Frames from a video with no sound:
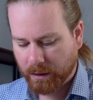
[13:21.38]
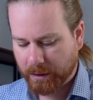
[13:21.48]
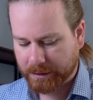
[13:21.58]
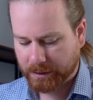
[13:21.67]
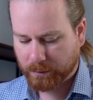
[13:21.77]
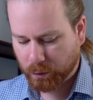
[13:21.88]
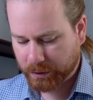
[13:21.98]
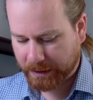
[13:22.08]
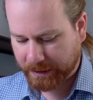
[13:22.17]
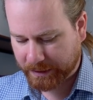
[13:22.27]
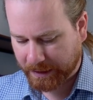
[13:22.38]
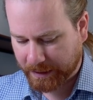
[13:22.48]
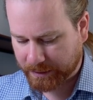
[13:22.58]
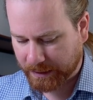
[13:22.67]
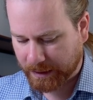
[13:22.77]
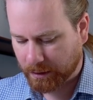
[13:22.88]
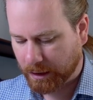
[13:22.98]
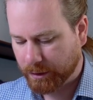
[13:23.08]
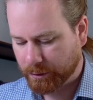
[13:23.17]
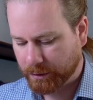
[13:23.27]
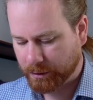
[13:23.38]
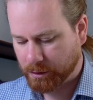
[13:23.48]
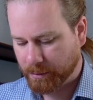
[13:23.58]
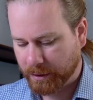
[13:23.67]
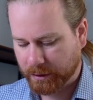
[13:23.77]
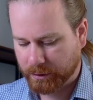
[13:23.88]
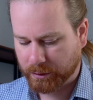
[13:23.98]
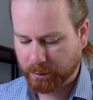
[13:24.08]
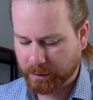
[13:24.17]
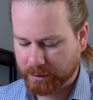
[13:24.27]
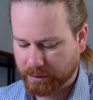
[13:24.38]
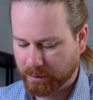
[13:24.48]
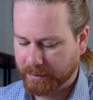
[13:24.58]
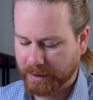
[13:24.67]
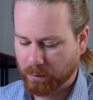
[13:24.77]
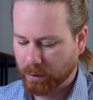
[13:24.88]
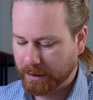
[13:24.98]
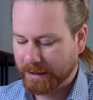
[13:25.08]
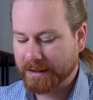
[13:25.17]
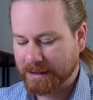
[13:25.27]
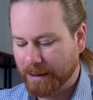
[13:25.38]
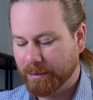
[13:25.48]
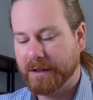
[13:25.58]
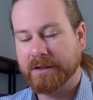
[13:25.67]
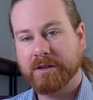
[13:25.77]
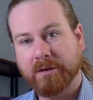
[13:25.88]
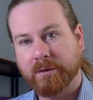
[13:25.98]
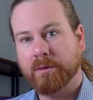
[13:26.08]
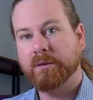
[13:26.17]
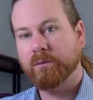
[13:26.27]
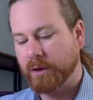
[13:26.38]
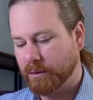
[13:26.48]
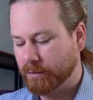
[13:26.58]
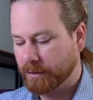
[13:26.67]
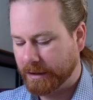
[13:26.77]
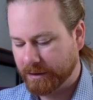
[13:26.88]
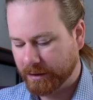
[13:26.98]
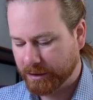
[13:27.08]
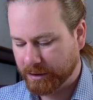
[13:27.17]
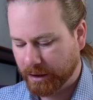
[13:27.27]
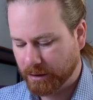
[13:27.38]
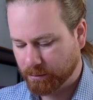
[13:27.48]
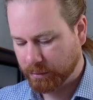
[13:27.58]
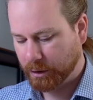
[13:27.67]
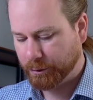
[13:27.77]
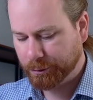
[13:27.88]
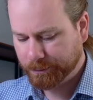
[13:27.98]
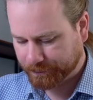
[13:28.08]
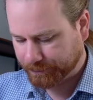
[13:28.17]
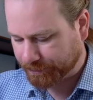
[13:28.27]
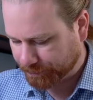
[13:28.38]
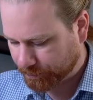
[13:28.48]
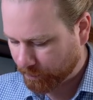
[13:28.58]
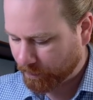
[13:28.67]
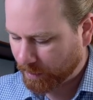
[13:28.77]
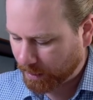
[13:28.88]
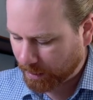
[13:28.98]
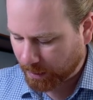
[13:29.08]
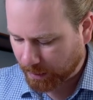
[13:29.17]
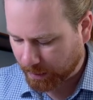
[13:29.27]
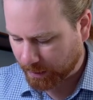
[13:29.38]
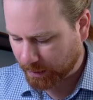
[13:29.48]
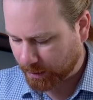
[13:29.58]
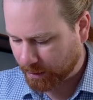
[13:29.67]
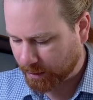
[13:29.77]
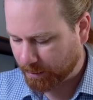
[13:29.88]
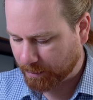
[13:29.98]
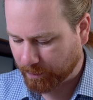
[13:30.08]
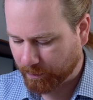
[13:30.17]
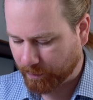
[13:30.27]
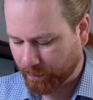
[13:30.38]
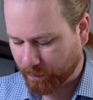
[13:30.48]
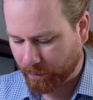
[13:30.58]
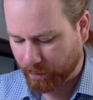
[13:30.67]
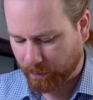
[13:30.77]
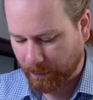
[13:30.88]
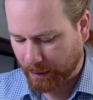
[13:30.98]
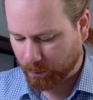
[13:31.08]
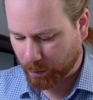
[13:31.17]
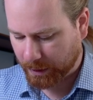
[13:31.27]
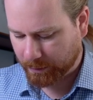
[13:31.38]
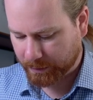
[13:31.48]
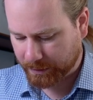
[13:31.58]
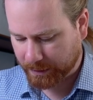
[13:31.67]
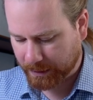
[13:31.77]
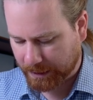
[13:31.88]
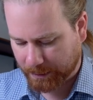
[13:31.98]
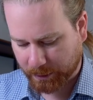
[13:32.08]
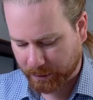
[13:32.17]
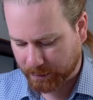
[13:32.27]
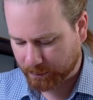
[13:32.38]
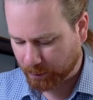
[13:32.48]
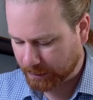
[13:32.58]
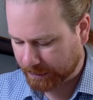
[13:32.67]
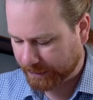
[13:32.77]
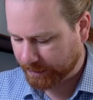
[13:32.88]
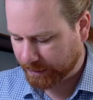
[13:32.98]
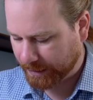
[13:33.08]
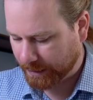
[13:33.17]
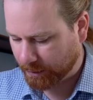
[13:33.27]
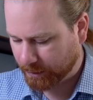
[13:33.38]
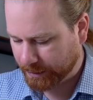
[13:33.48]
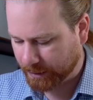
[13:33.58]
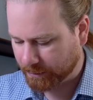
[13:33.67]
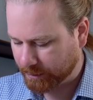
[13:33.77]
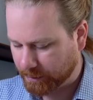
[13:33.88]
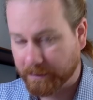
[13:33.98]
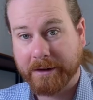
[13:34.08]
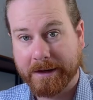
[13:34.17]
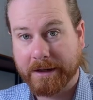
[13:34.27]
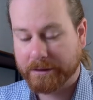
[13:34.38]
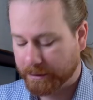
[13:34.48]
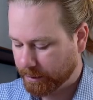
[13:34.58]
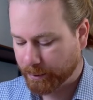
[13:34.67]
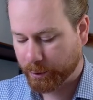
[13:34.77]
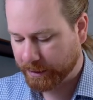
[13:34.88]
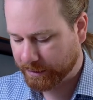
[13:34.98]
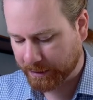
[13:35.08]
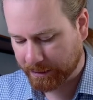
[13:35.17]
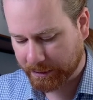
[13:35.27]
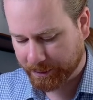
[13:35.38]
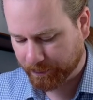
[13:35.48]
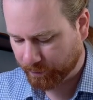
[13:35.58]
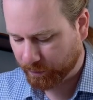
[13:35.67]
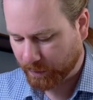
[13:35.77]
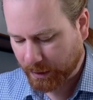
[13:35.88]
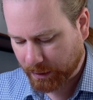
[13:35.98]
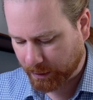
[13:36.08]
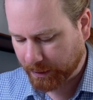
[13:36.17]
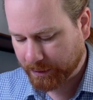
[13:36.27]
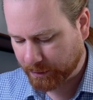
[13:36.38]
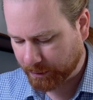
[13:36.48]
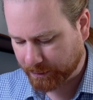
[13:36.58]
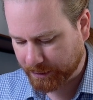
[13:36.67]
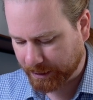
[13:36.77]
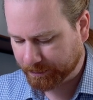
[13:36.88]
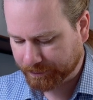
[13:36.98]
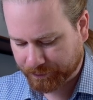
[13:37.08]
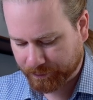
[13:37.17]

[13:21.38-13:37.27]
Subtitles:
Right, water is added to anhydrous copper 2 sulfate. What is happening? So, well, it is going to turn blue. And what else is going to happen? Well, it is going to get hotter. It's a very exothermic reaction, actually. Nice and toasty.